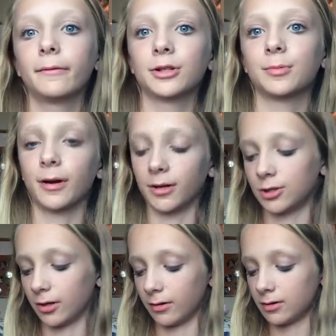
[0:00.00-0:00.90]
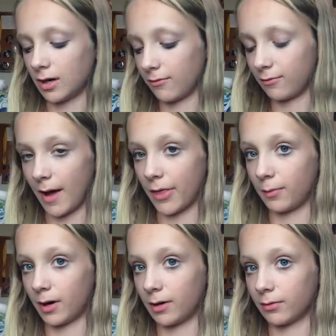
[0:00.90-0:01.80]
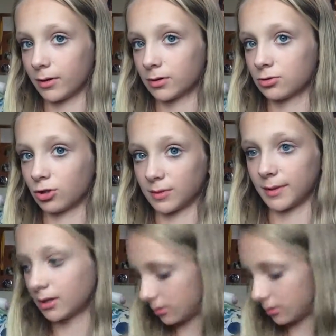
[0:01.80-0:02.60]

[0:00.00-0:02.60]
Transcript: I just wanted to show it. It's not from Bath and Body Works, trust me.